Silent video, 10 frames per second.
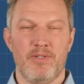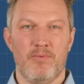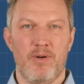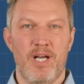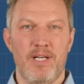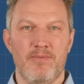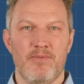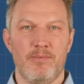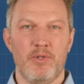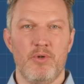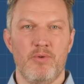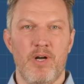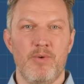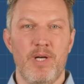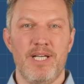derived from your
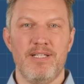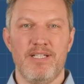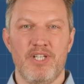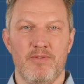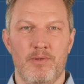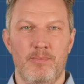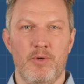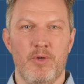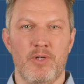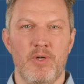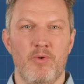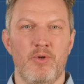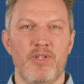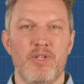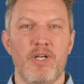runway condition report
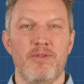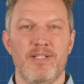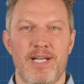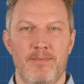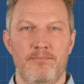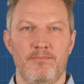or NOTAM.